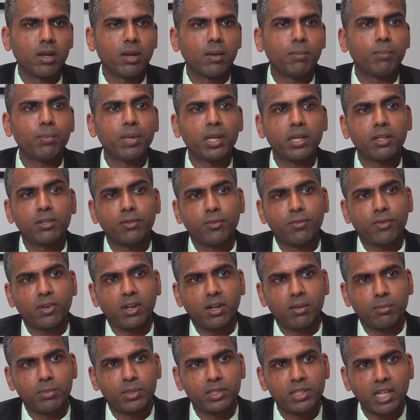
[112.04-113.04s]
Be it
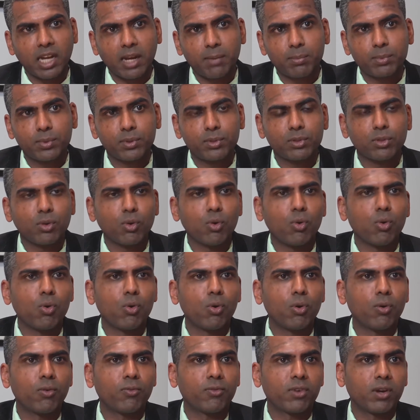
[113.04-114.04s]
from taps
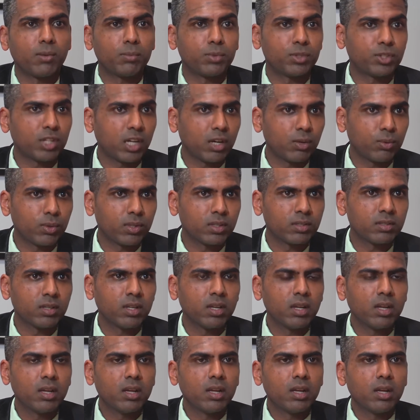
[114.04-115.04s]
or from showers,
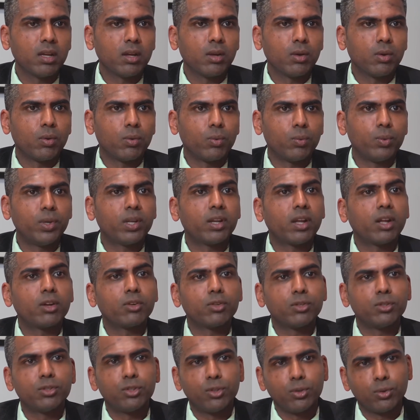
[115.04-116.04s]
we can
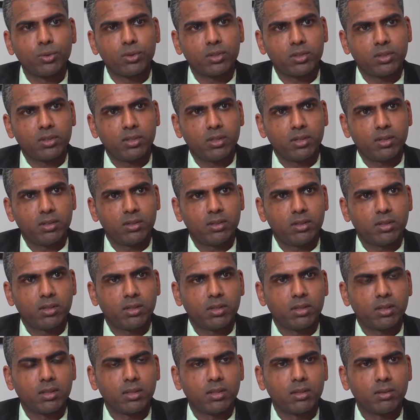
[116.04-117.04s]
reduce
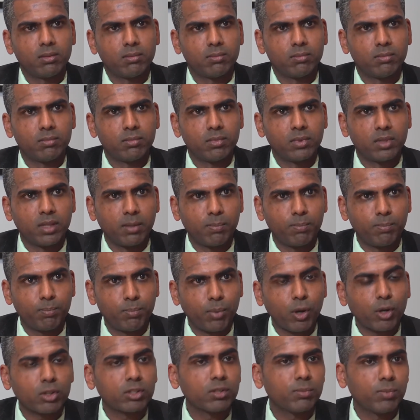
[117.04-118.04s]
the
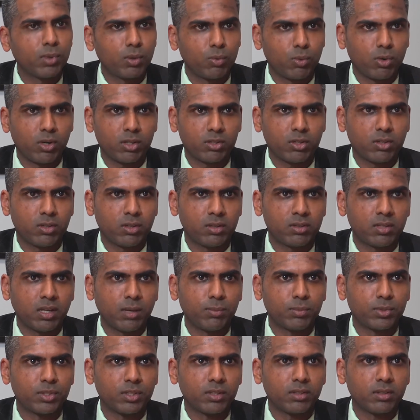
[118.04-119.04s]
potable water
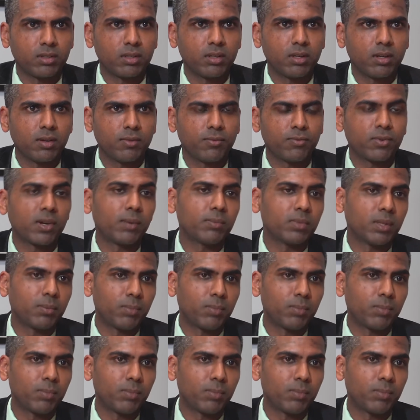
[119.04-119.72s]
consumption from the